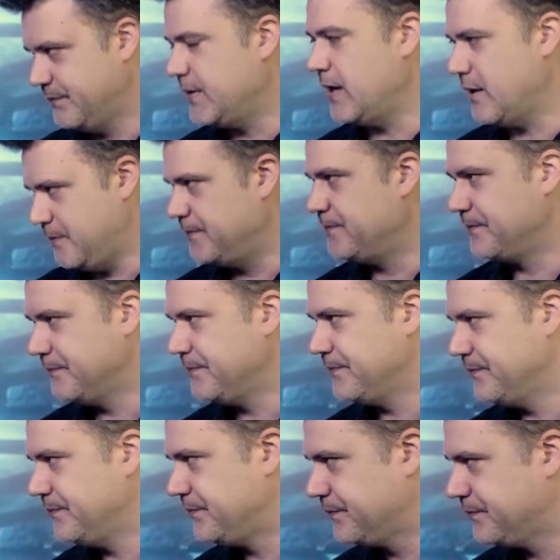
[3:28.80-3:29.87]

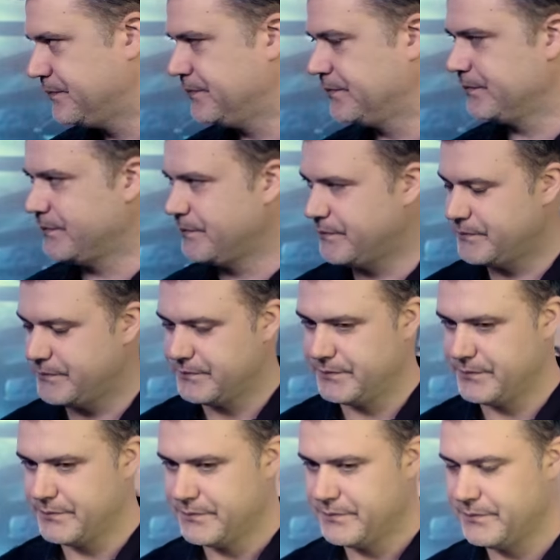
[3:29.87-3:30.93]

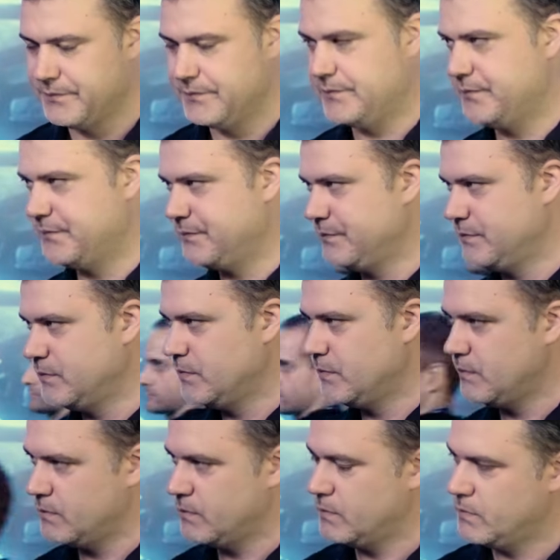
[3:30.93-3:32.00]

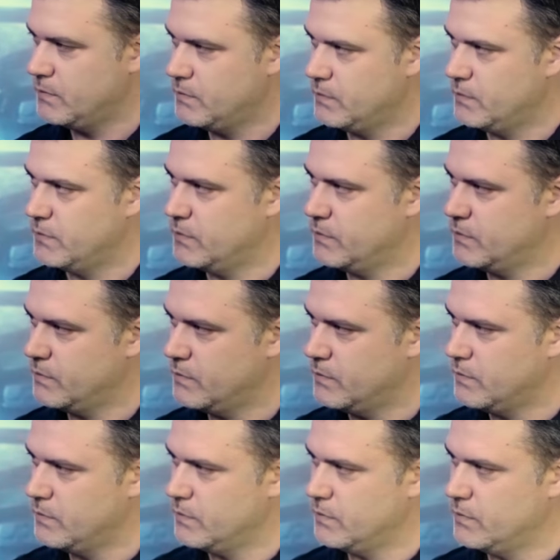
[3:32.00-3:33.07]

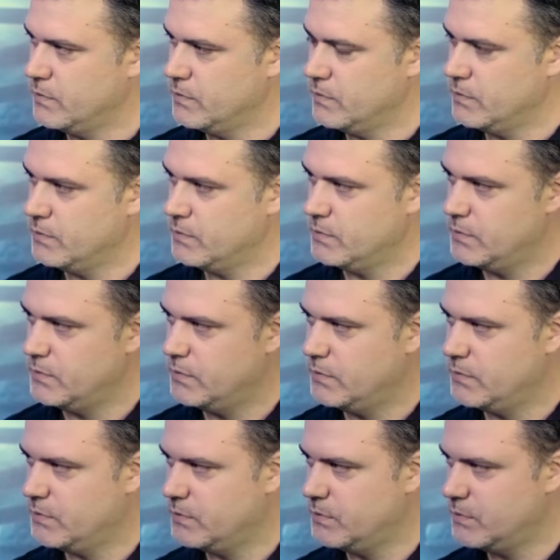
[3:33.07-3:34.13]

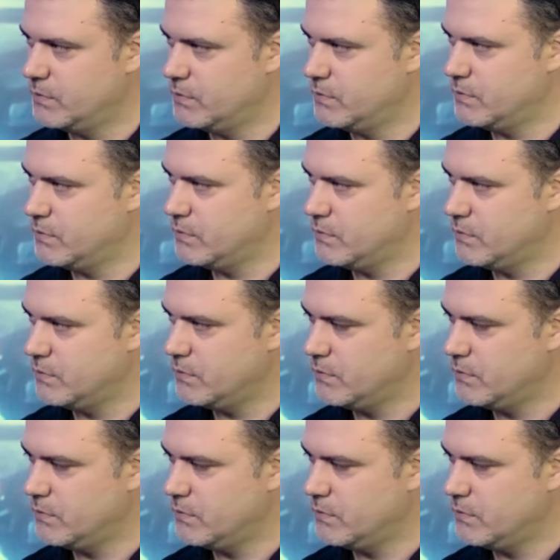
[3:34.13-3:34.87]
[no speech]